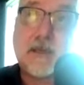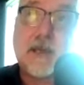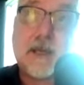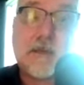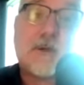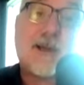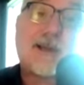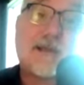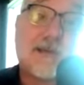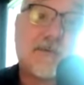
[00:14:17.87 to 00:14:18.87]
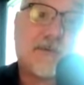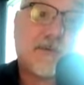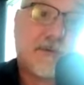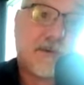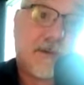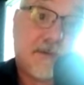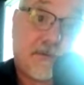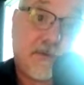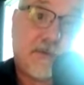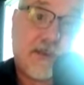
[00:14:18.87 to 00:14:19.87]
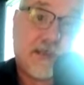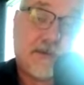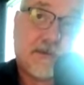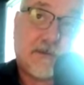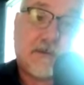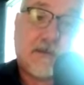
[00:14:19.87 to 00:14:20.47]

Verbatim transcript: and I practice it for a few weeks,